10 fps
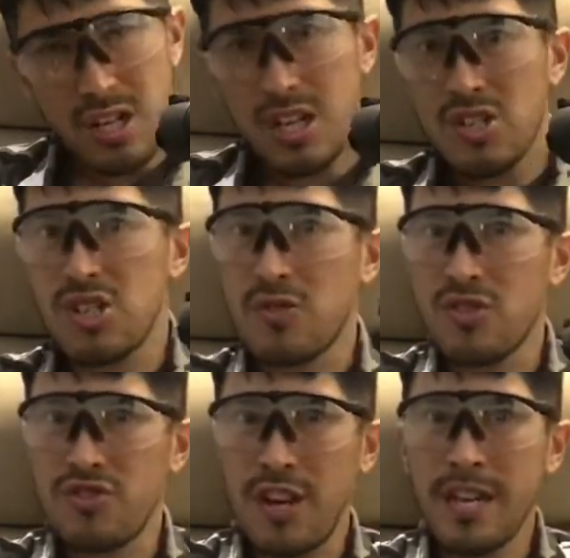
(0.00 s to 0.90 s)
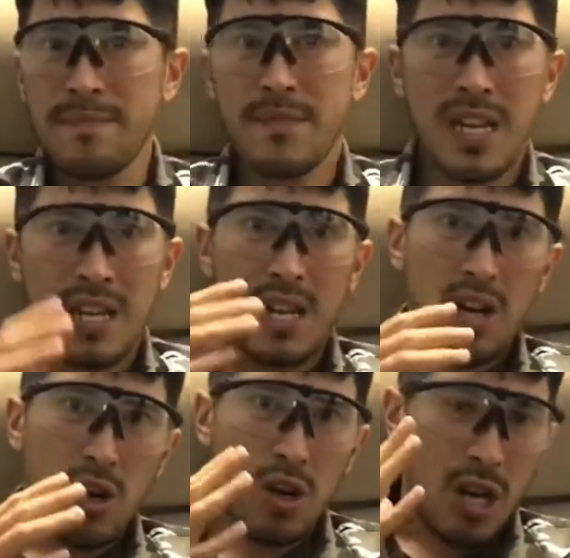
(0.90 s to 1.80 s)
shoot straight.
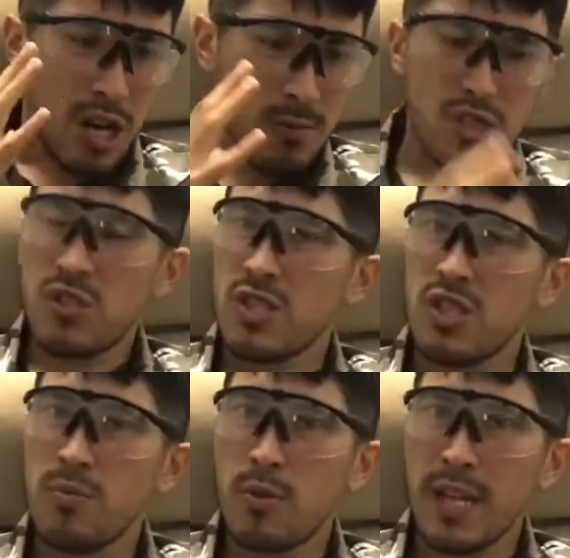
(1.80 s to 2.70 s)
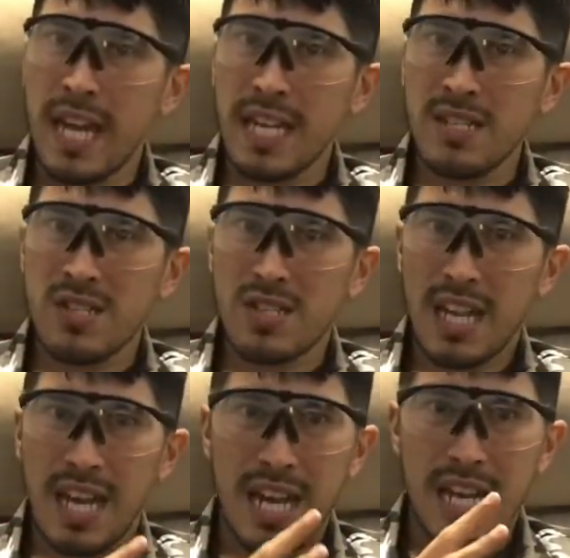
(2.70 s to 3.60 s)
I was using 2.8
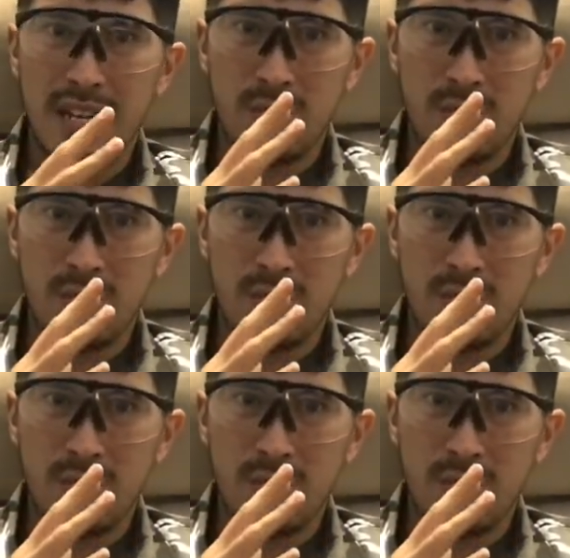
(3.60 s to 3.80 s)
and it was